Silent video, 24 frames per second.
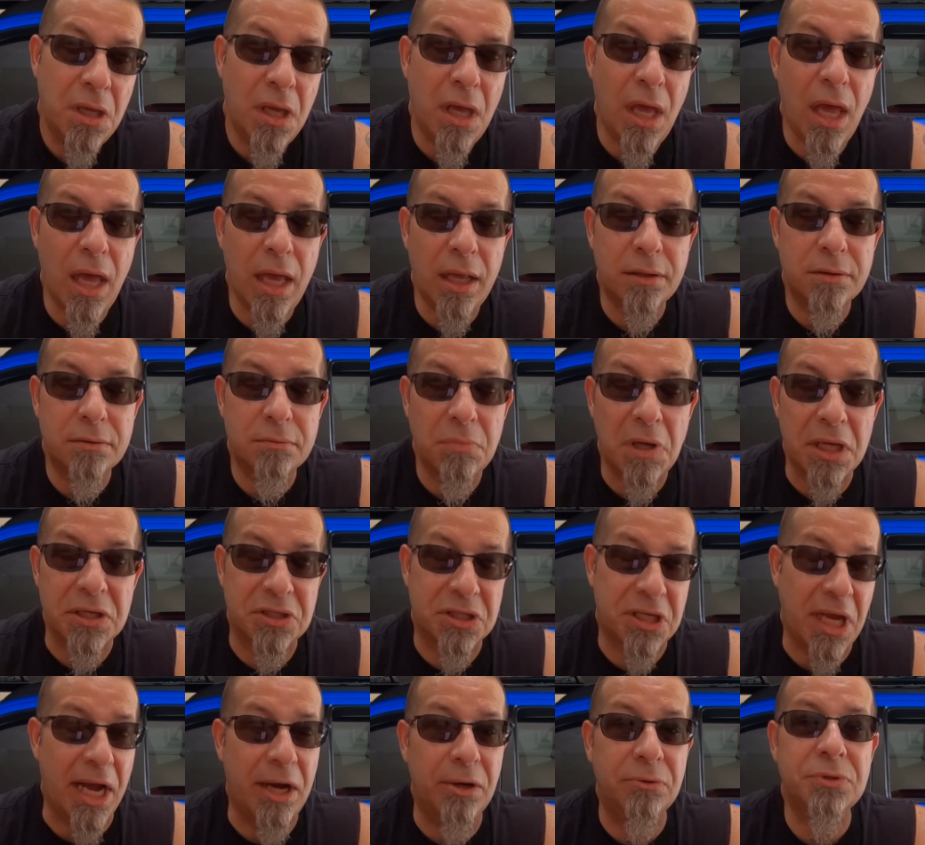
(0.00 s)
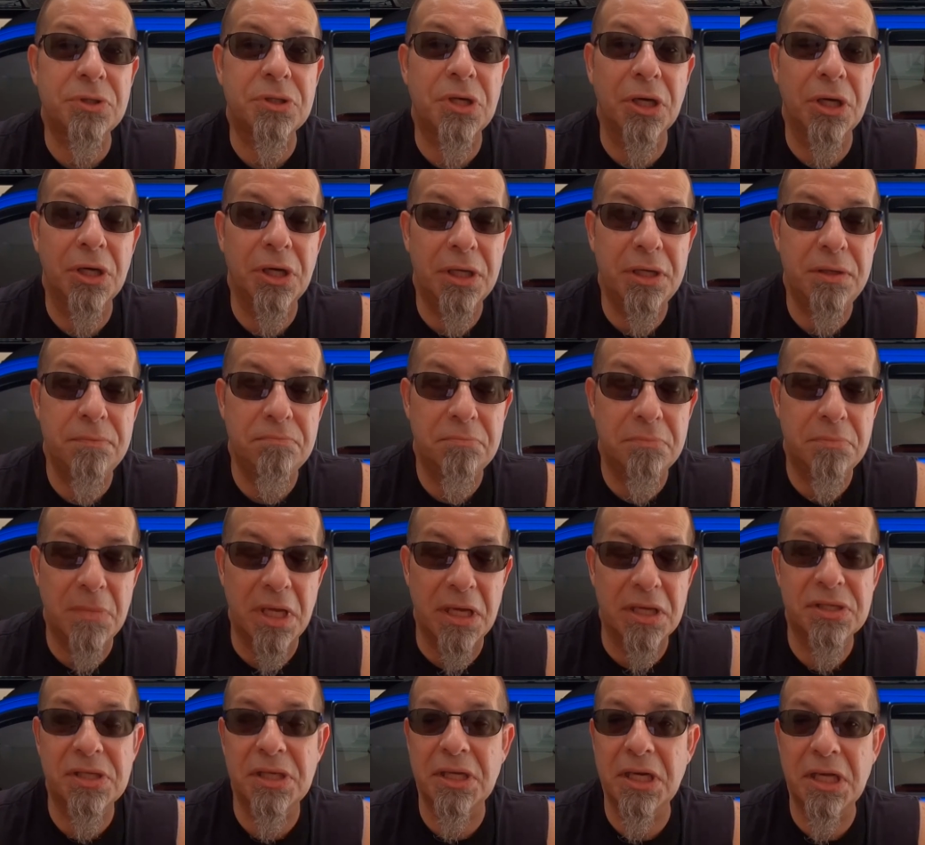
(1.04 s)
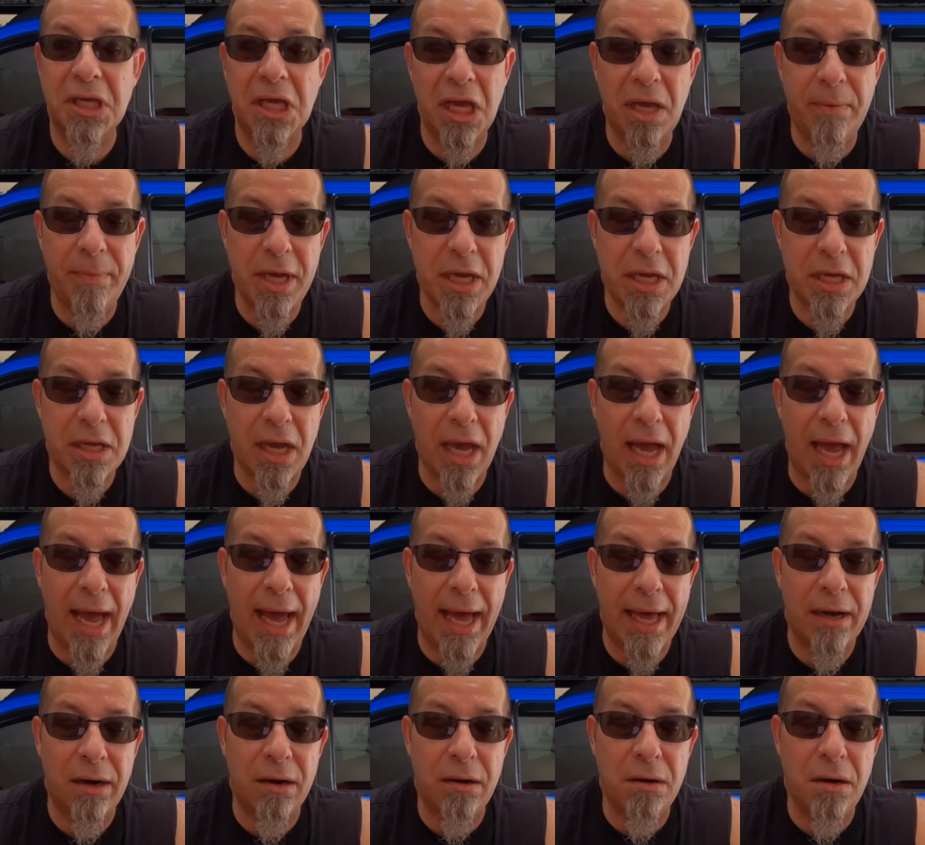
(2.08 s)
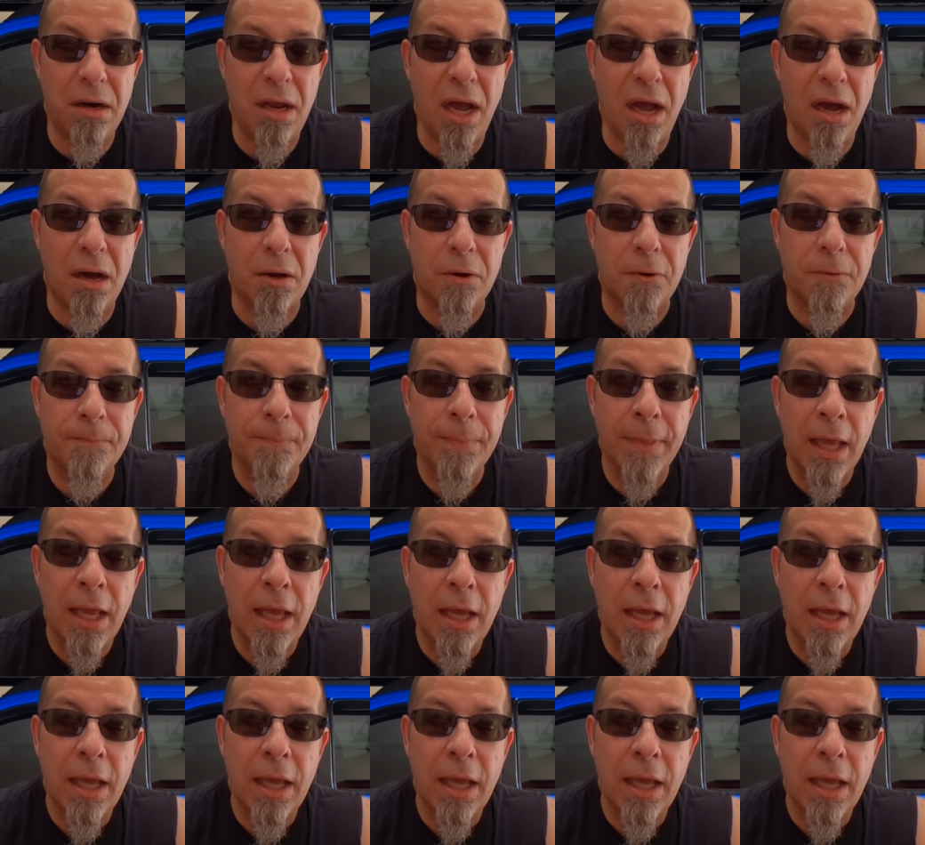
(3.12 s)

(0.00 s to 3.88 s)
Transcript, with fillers: Eh, it sounds good. Is it a gimmick? I don't know.